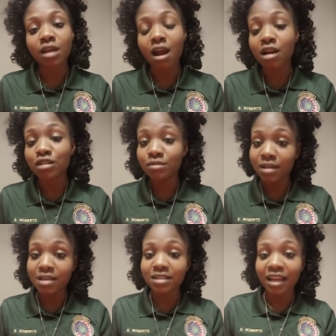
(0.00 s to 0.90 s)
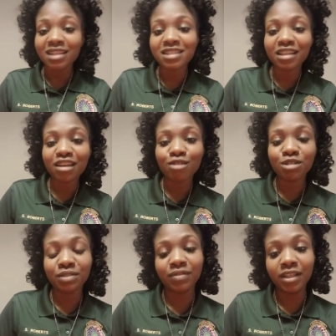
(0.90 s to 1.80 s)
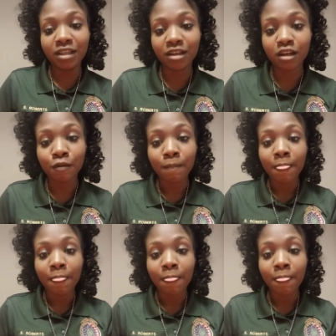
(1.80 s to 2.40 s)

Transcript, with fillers: our 2018 Coach of the Year.